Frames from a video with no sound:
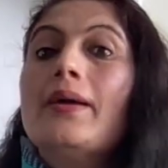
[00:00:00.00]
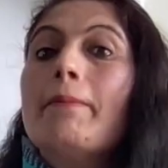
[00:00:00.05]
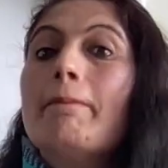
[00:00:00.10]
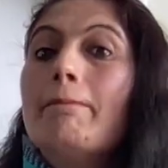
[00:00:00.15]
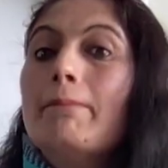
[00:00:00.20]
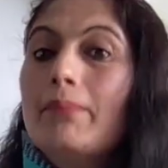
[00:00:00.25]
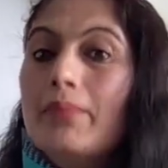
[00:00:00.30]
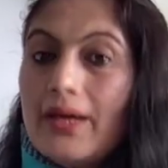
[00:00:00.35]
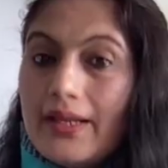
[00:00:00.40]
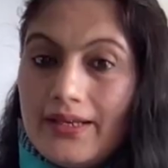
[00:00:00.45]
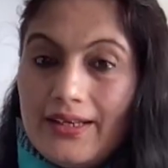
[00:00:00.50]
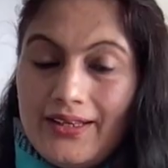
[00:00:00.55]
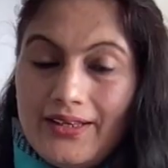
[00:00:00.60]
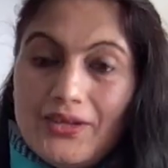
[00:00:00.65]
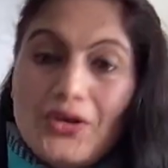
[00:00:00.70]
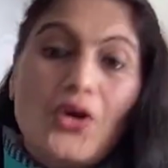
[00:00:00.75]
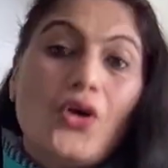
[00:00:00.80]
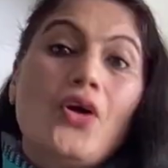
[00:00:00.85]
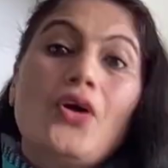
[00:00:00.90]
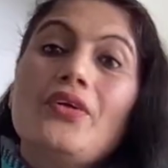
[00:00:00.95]

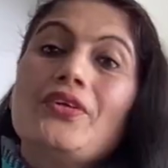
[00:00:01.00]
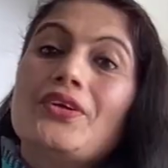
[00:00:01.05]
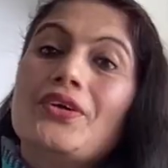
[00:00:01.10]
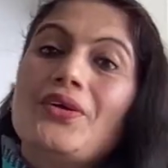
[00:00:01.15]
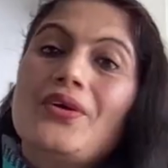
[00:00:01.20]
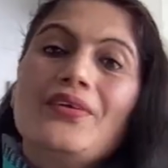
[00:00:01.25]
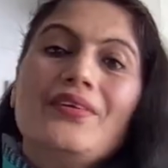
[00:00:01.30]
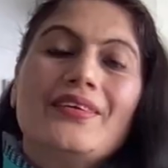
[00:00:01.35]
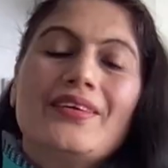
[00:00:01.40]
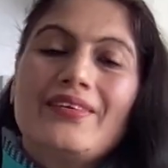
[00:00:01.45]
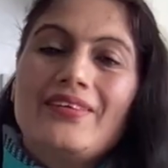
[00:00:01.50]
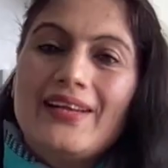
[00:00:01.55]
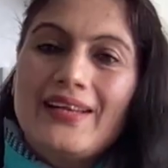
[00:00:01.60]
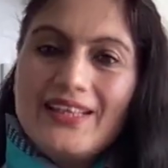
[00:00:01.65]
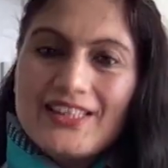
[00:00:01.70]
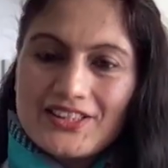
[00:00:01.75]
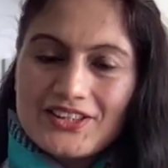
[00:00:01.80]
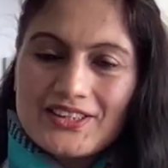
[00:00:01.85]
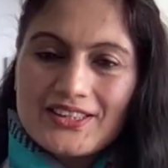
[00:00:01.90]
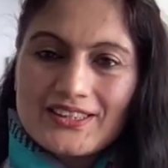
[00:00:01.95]
money, or your
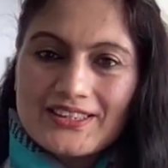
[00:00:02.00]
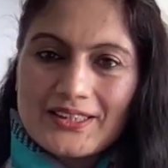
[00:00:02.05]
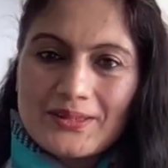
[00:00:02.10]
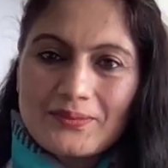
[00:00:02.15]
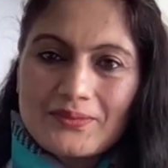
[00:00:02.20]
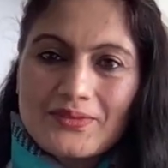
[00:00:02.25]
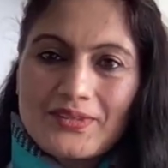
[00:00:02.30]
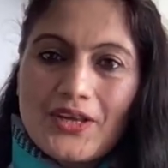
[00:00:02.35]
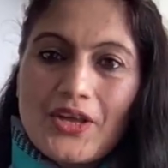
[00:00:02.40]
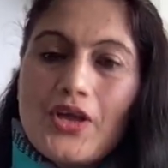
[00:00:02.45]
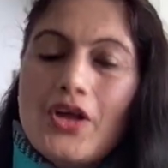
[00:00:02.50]
relationships.